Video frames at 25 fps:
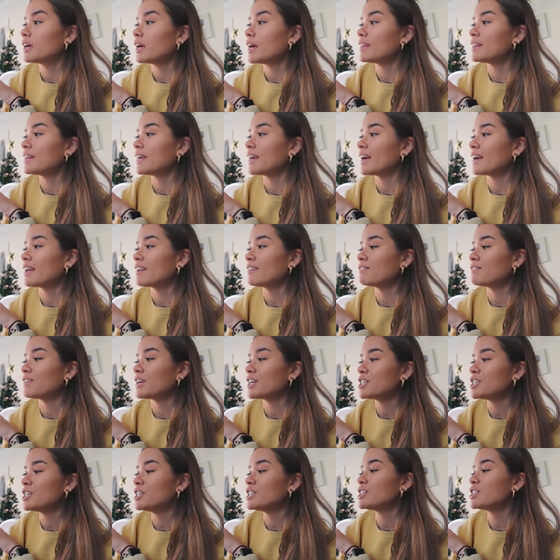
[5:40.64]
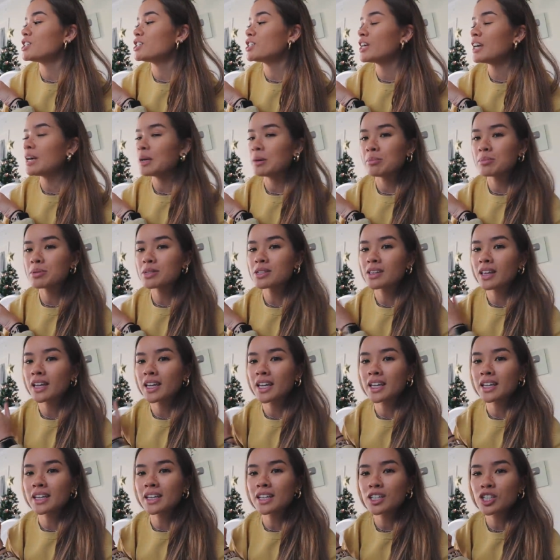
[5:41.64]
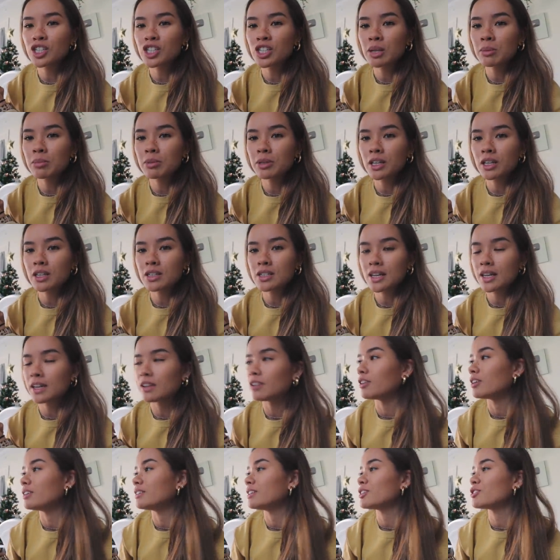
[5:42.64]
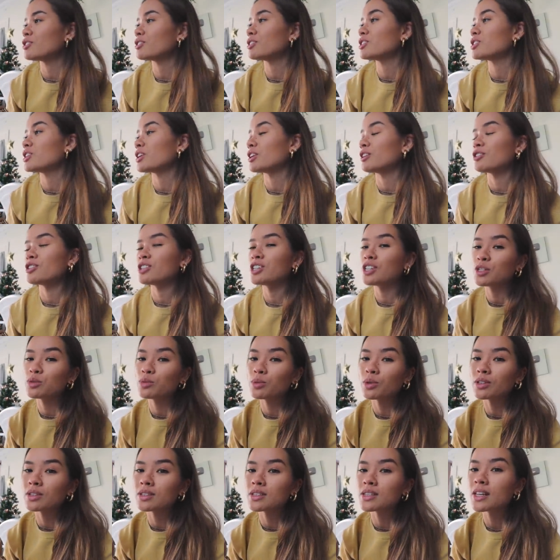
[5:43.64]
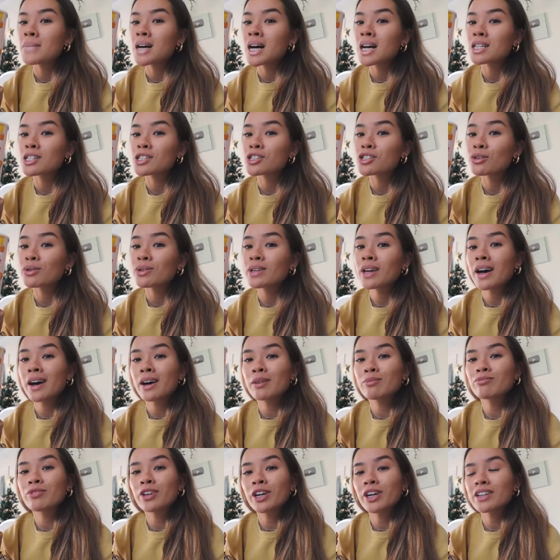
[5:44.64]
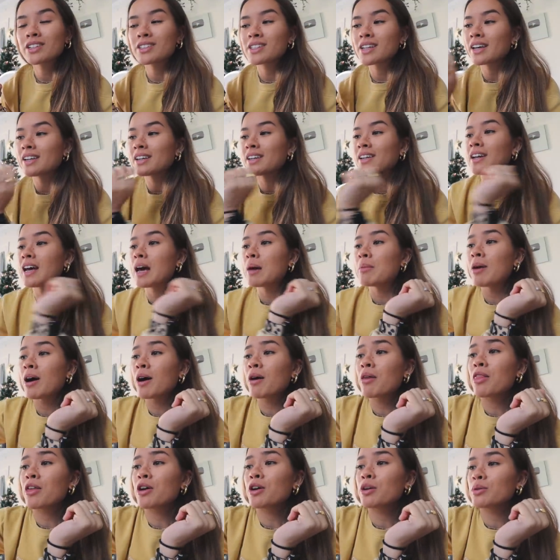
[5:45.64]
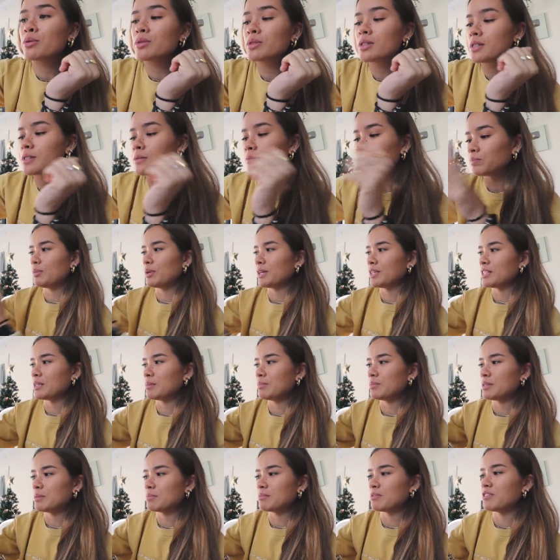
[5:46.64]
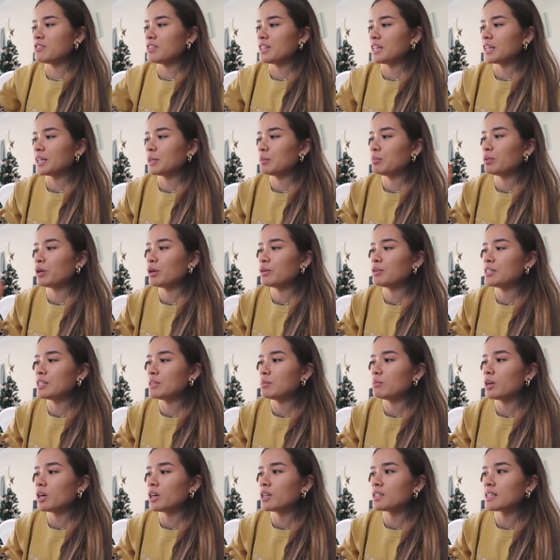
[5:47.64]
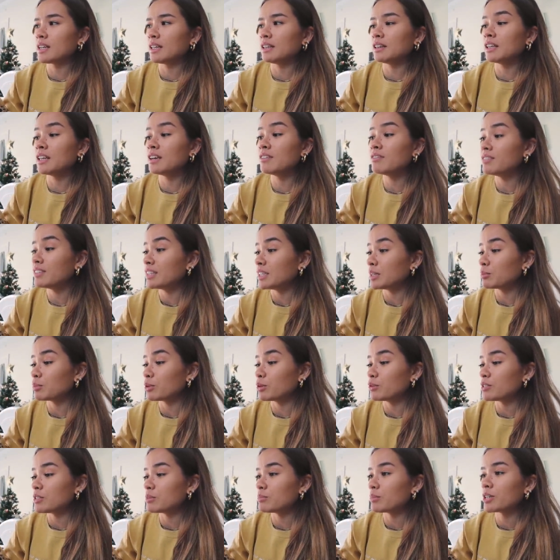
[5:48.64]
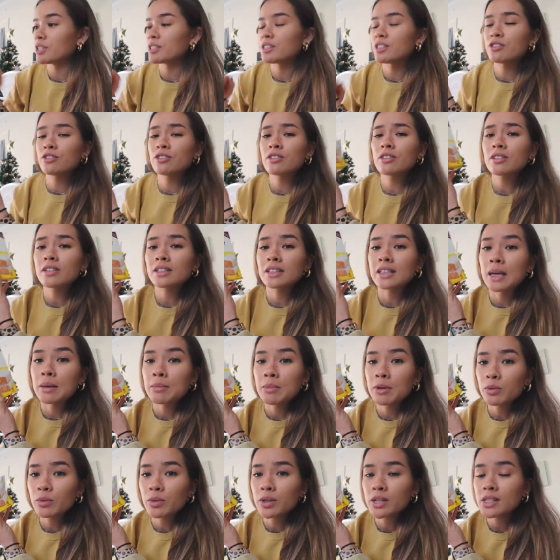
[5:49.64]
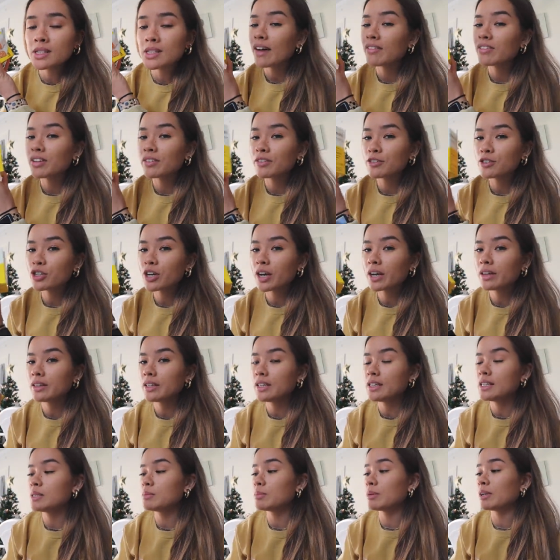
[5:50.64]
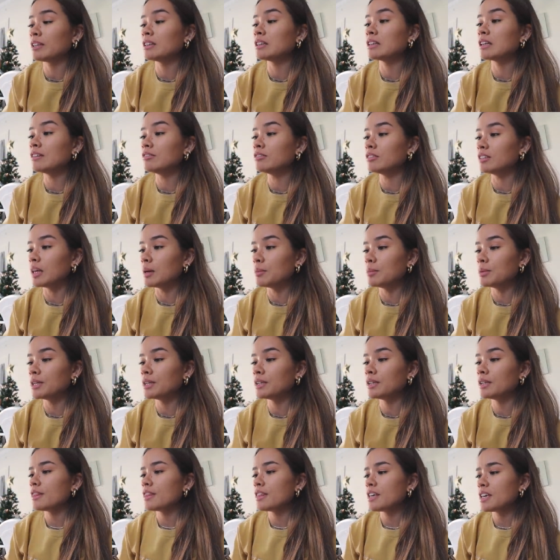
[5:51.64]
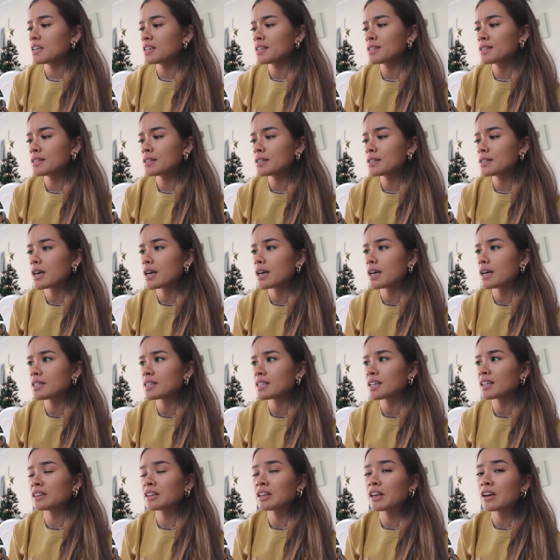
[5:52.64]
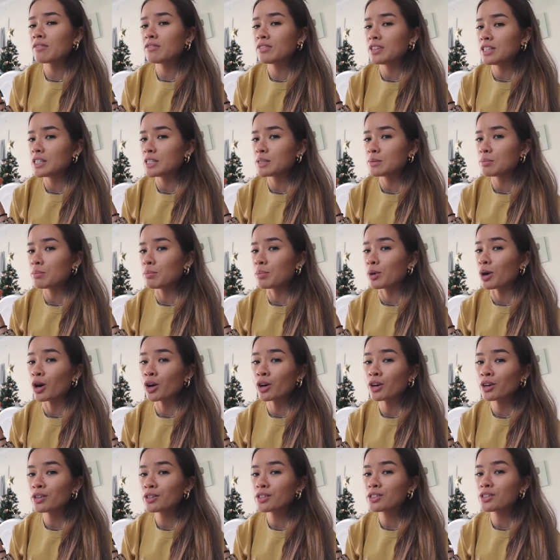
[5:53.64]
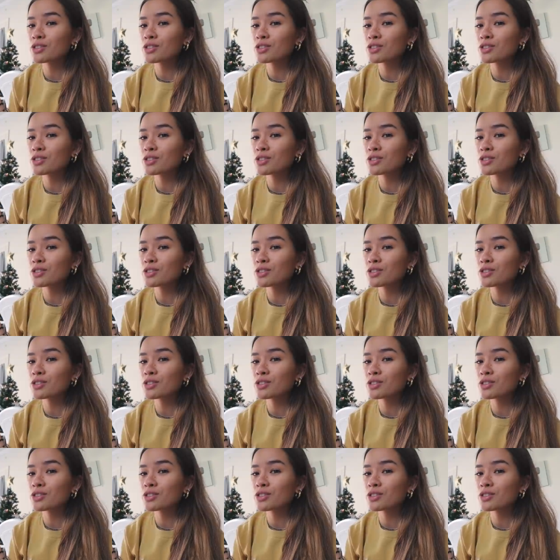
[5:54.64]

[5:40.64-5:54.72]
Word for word: and they had veggie chips, like in a chip container, and these are the cheddar cheese ones. Uh, so yeah, I'm very excited about those. I picked up some Think protein bars. I love Think protein bars. These are the lemon ones. I've never tried these, but I love lemon things, and I love these bars,